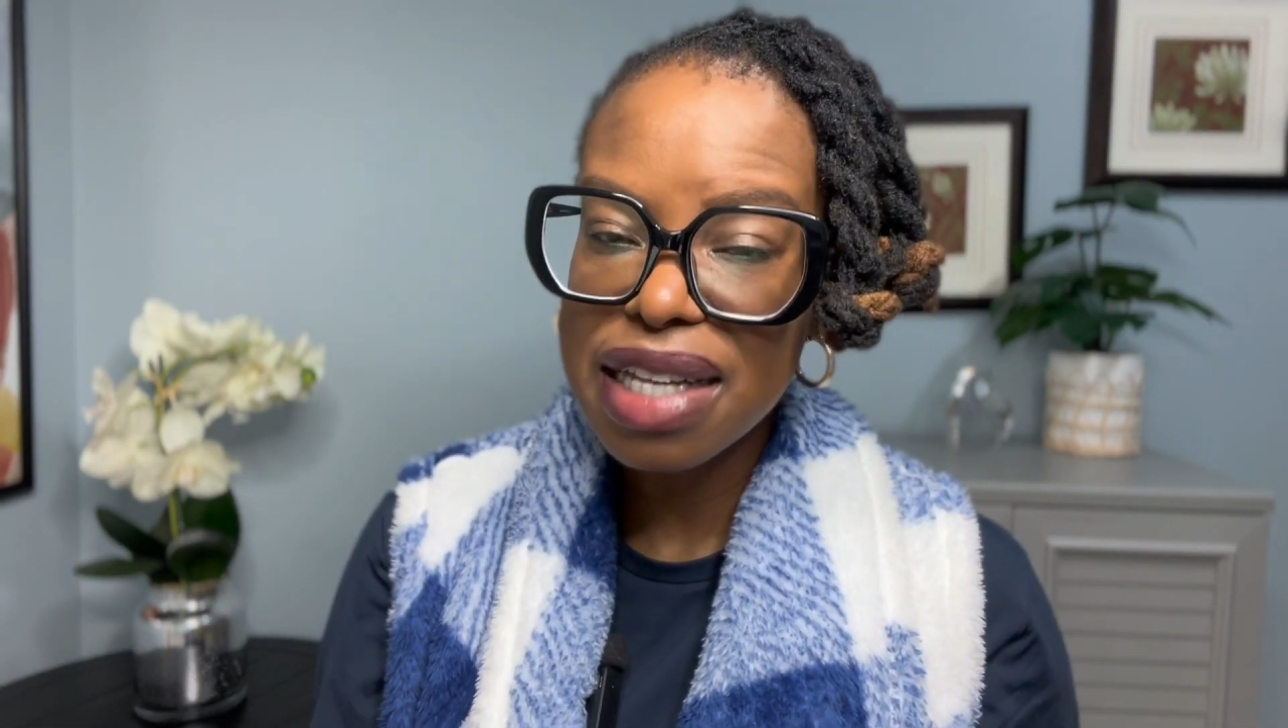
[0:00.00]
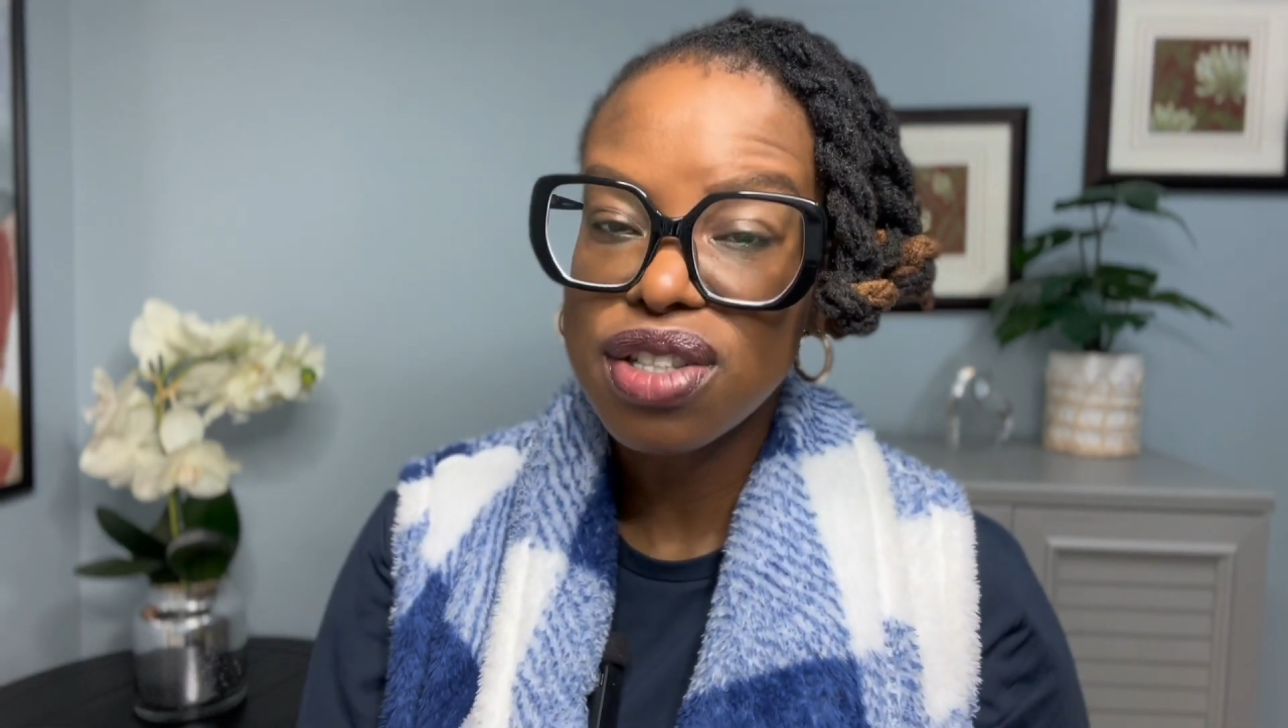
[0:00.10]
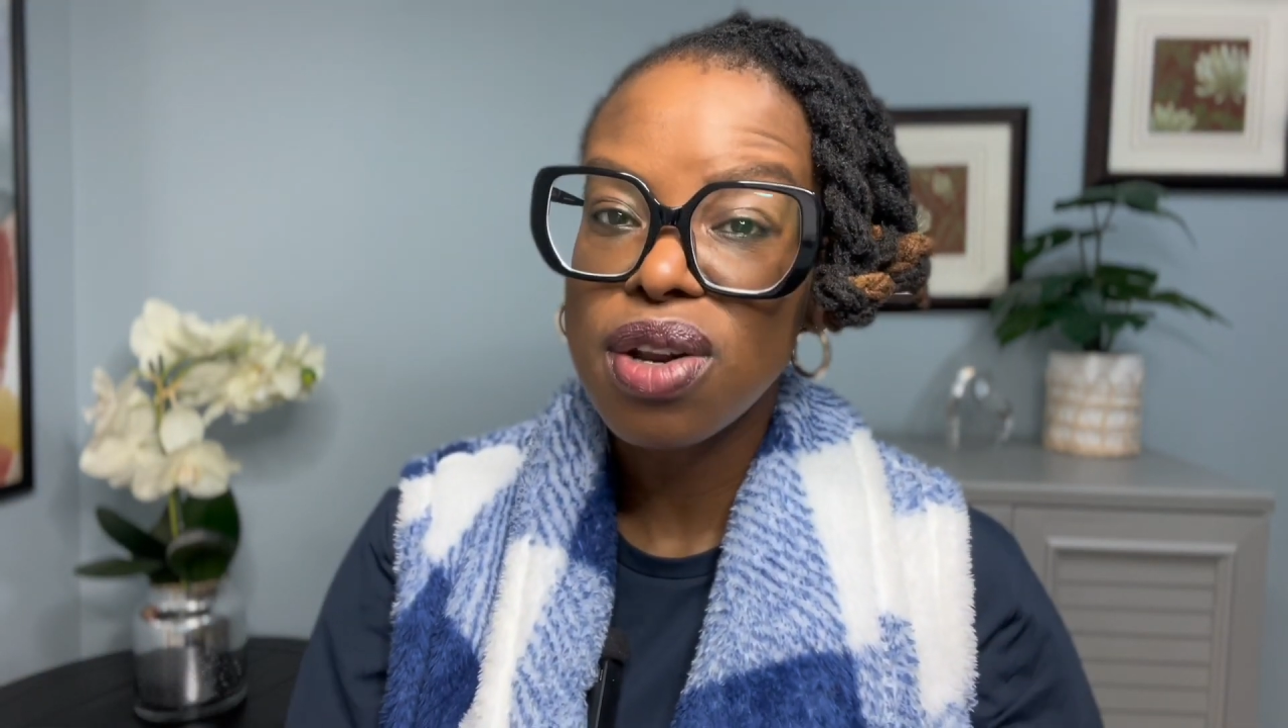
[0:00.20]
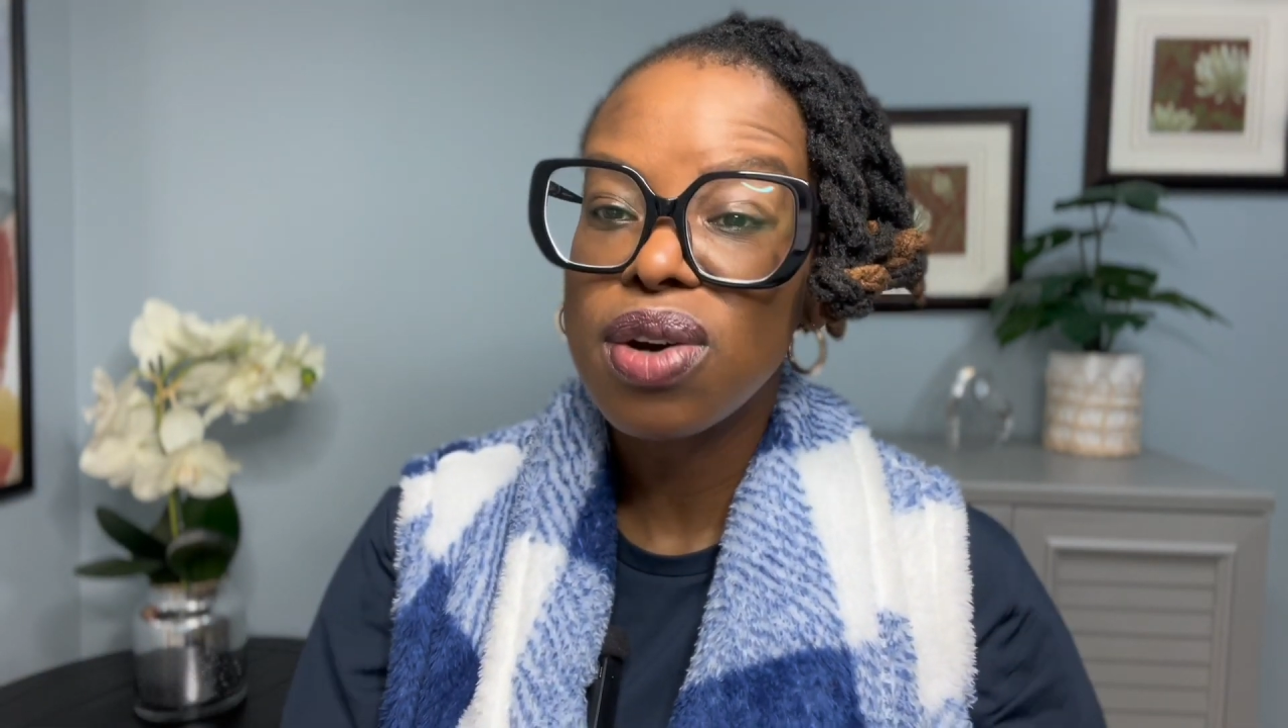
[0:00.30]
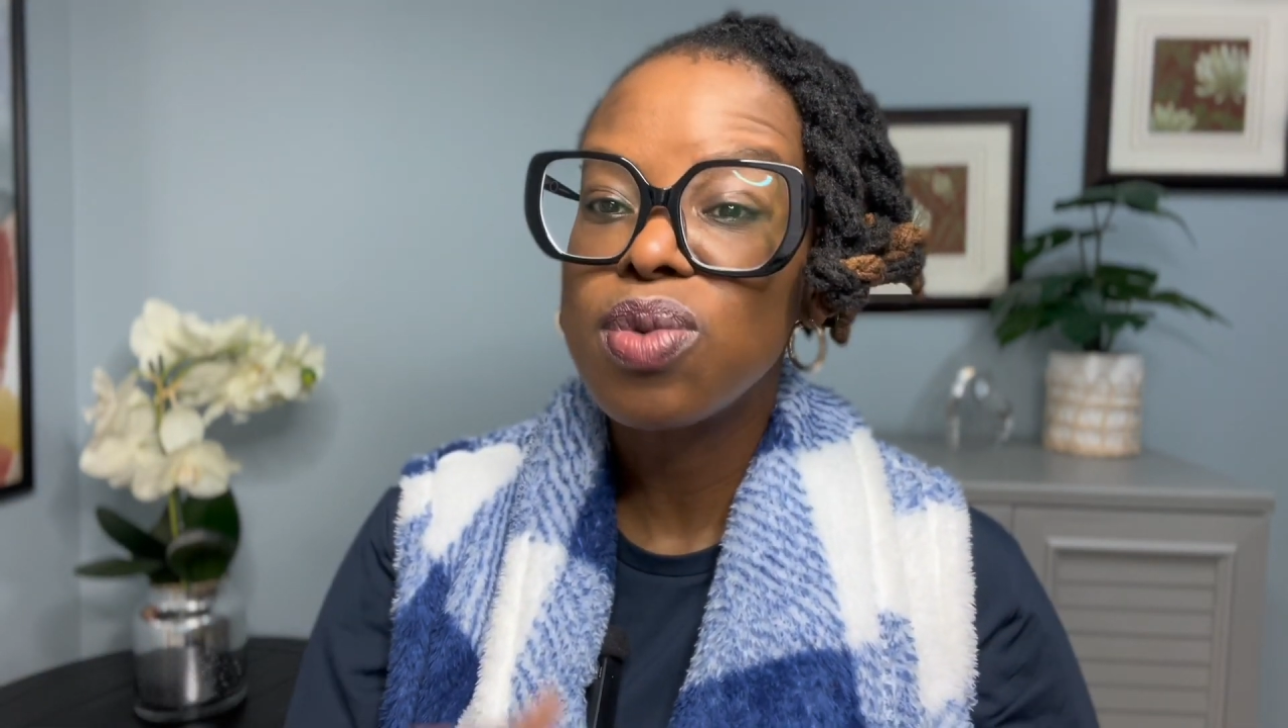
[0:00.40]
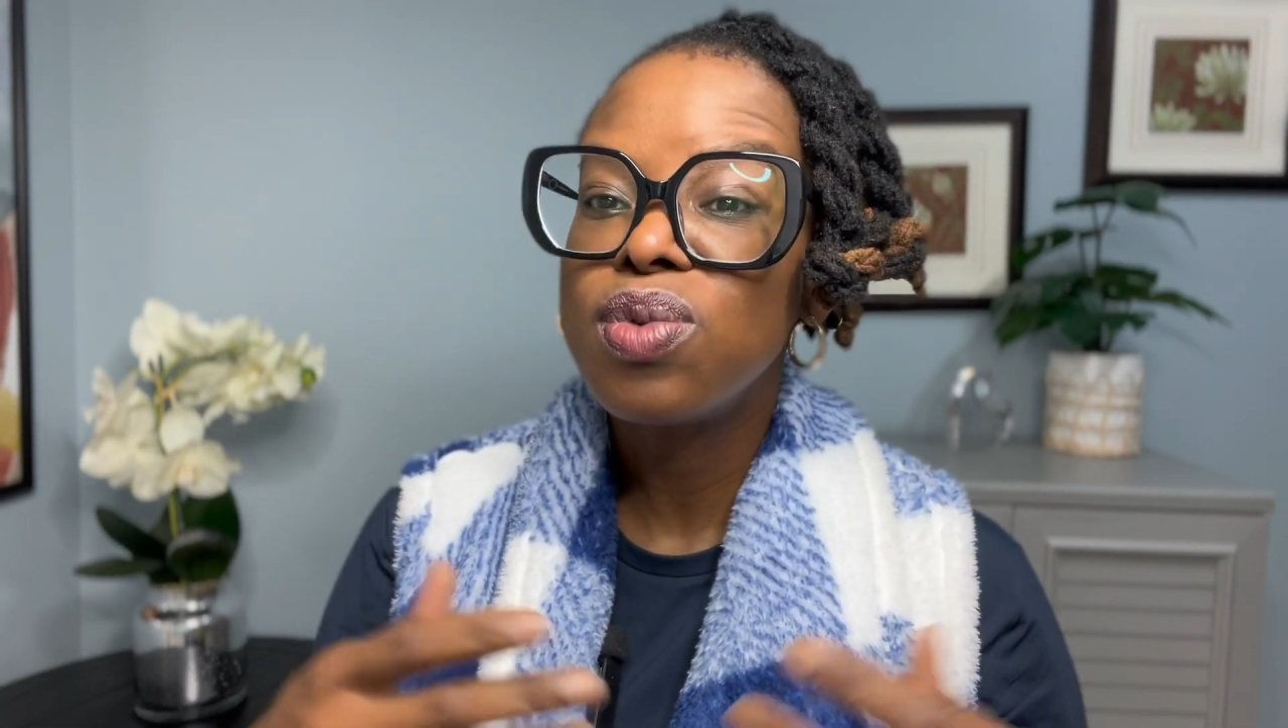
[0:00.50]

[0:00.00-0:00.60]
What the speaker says: There's a lot of